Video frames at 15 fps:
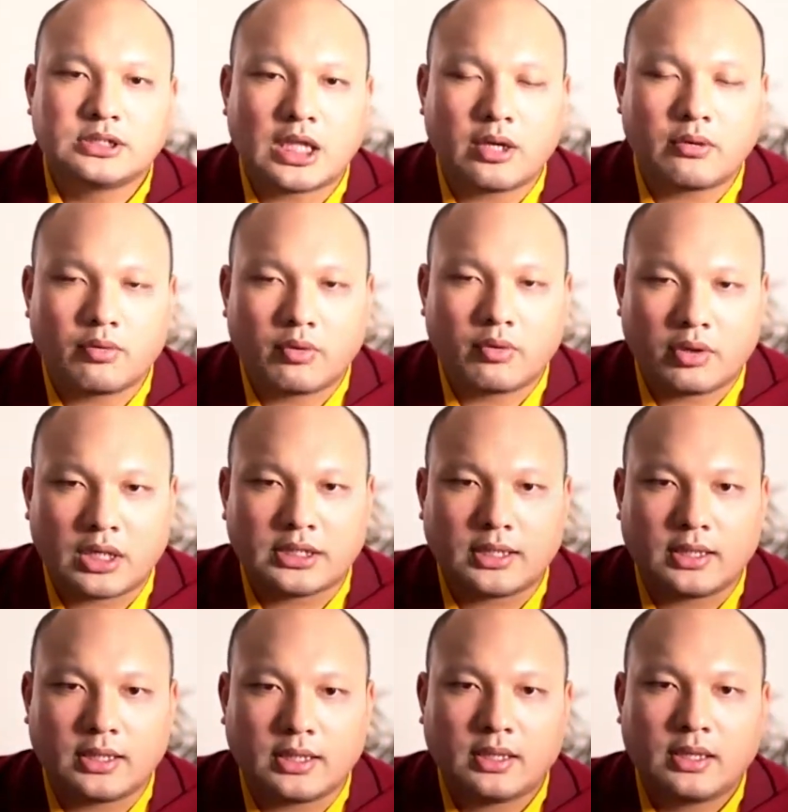So he was
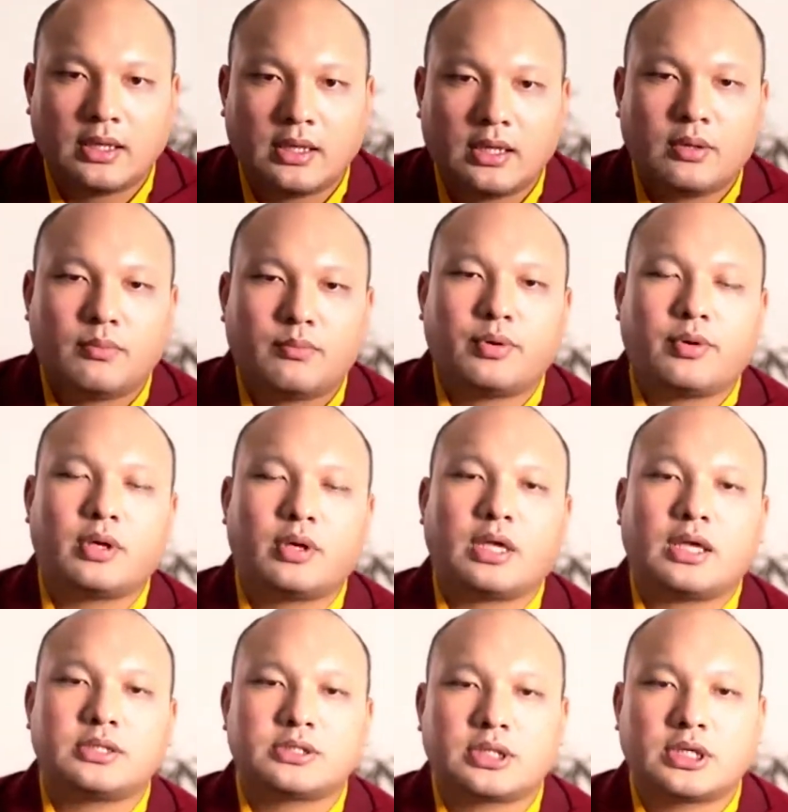not 3 years. He went to
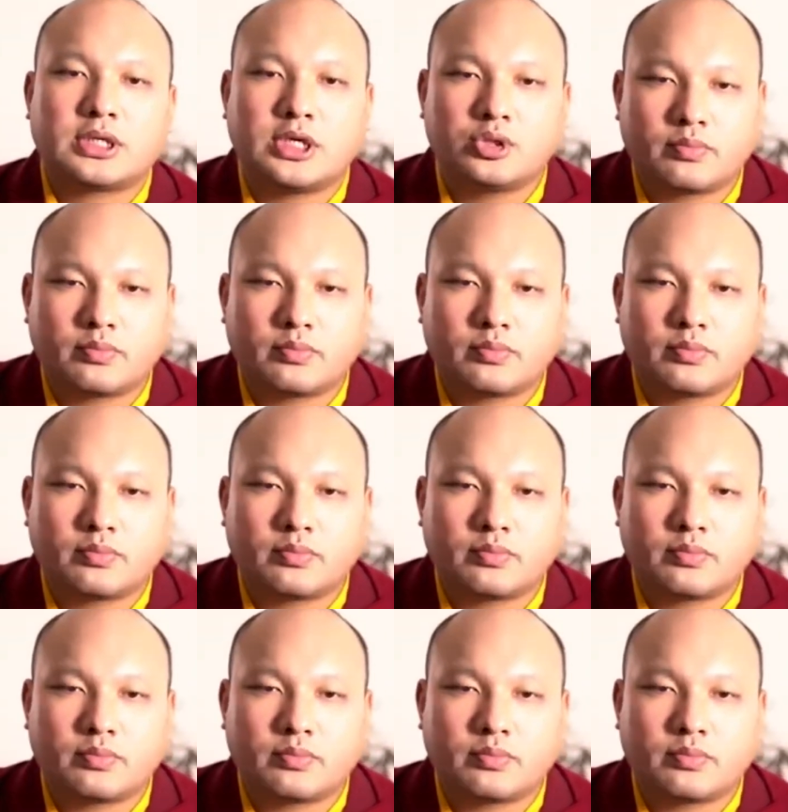Ulka.